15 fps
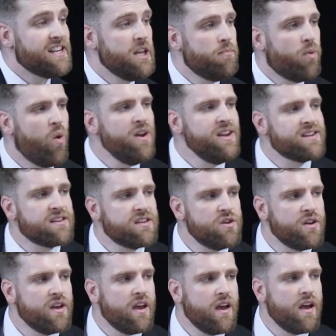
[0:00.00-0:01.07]
And he points
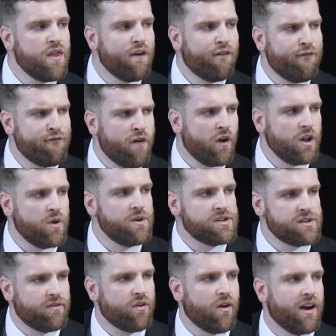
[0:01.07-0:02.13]
to the
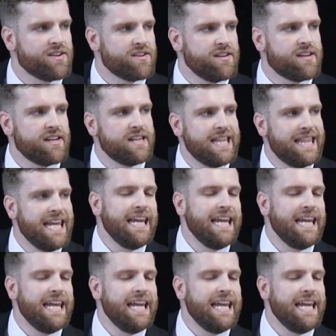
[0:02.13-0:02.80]
followers of Christ and he says,